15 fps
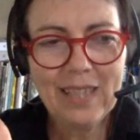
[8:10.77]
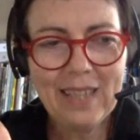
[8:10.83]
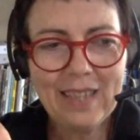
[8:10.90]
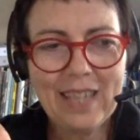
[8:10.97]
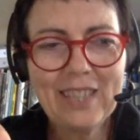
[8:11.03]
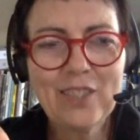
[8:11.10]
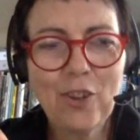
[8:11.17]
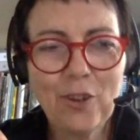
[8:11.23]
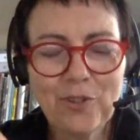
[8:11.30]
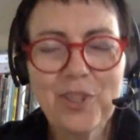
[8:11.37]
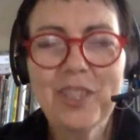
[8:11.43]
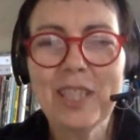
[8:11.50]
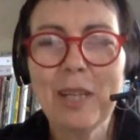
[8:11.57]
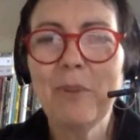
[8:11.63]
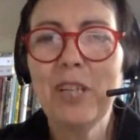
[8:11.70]
there's often
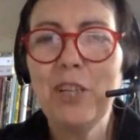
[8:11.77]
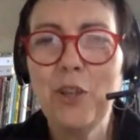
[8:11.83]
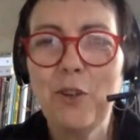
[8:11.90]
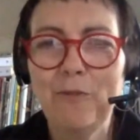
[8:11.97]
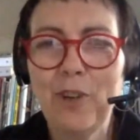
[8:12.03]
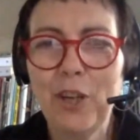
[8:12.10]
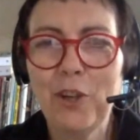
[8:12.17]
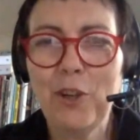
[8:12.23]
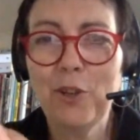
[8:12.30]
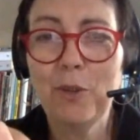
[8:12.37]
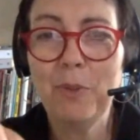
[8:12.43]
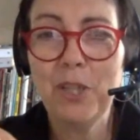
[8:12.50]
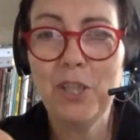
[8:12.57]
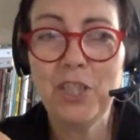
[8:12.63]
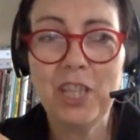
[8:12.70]
someone in your whānau
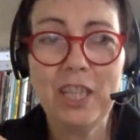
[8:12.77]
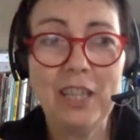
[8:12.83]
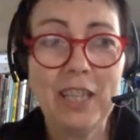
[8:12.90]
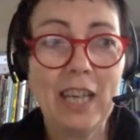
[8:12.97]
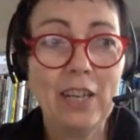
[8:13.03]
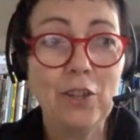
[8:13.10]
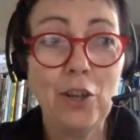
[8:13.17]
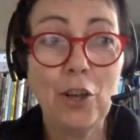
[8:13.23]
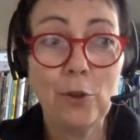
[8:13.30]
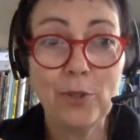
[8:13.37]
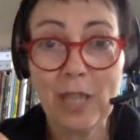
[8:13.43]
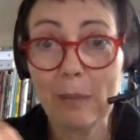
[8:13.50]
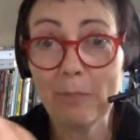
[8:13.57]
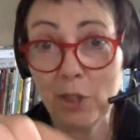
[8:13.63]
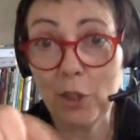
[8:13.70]
community that knows
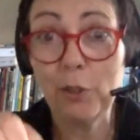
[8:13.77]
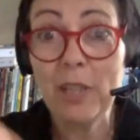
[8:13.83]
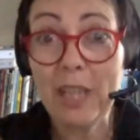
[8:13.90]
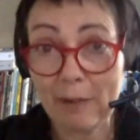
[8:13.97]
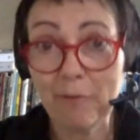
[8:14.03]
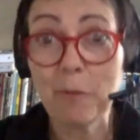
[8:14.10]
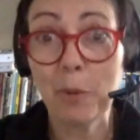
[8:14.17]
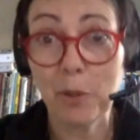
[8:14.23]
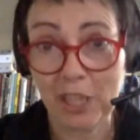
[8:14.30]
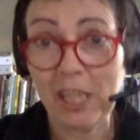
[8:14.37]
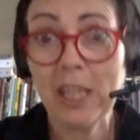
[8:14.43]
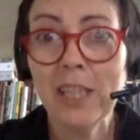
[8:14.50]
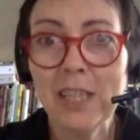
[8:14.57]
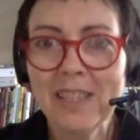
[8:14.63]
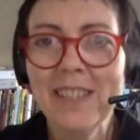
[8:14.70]
absolutely
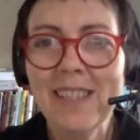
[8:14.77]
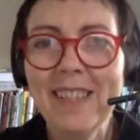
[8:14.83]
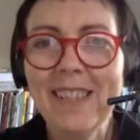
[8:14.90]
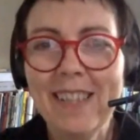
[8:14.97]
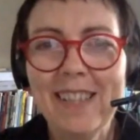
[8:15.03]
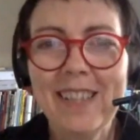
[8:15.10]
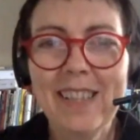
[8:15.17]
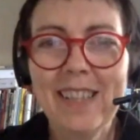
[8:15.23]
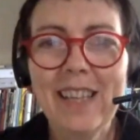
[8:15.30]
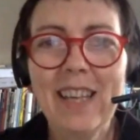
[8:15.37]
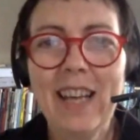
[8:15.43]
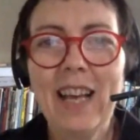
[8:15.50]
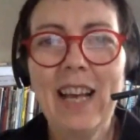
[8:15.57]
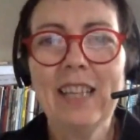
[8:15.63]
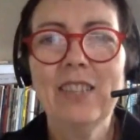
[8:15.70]
everybody.
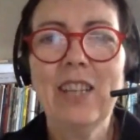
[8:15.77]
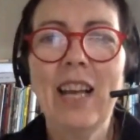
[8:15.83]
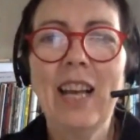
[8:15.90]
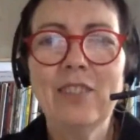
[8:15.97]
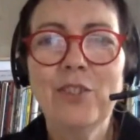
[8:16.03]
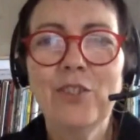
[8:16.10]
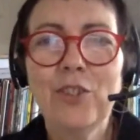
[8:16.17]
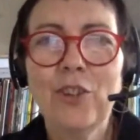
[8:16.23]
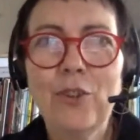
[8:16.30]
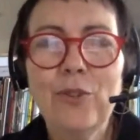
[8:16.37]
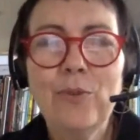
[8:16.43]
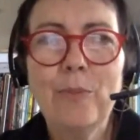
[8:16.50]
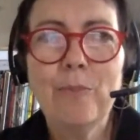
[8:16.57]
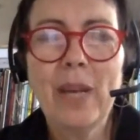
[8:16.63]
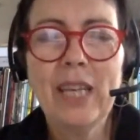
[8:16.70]
And so
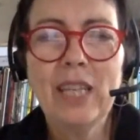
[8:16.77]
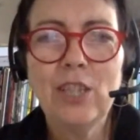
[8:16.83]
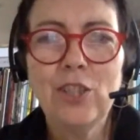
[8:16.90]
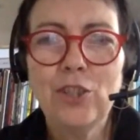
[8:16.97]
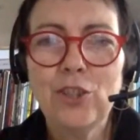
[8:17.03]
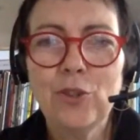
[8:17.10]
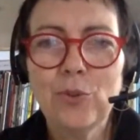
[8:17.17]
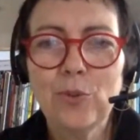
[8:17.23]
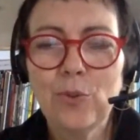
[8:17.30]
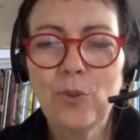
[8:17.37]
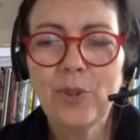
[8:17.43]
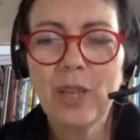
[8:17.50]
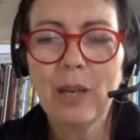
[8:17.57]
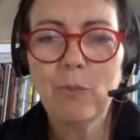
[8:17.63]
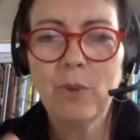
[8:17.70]
making sure
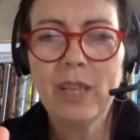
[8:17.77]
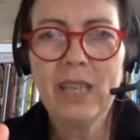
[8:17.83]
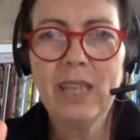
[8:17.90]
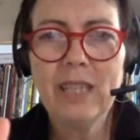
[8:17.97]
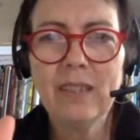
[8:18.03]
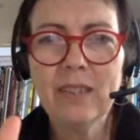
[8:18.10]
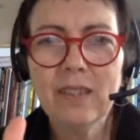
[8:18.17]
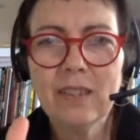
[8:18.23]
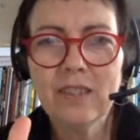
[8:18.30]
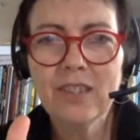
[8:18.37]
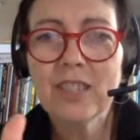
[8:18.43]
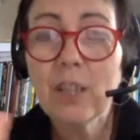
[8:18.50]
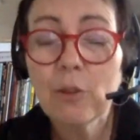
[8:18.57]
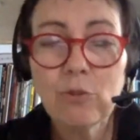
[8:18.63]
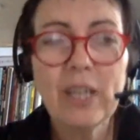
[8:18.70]
that we
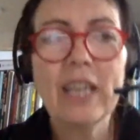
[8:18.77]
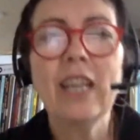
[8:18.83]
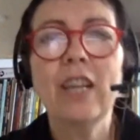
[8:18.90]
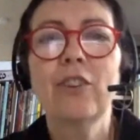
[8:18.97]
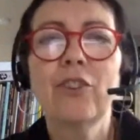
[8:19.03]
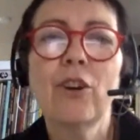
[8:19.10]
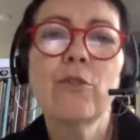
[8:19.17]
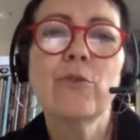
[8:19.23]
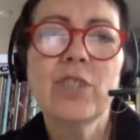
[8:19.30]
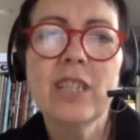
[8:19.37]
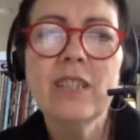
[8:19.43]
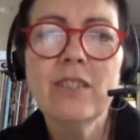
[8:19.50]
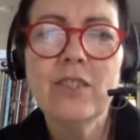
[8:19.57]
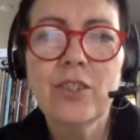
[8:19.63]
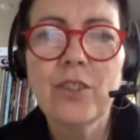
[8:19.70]
still link those
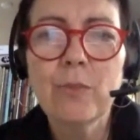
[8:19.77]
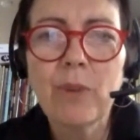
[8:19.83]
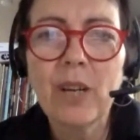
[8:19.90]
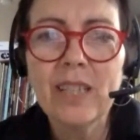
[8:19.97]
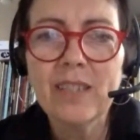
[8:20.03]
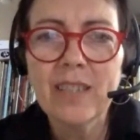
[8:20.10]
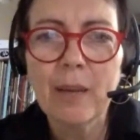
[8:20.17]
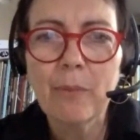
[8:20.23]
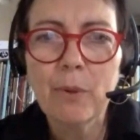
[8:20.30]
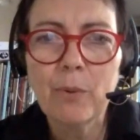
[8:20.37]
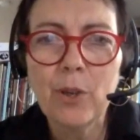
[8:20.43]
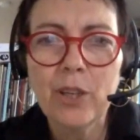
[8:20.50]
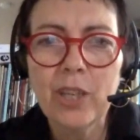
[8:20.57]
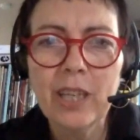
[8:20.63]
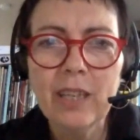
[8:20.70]
into the ways that we're
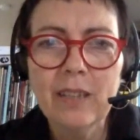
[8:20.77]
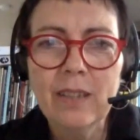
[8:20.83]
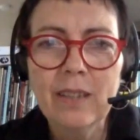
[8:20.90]
working.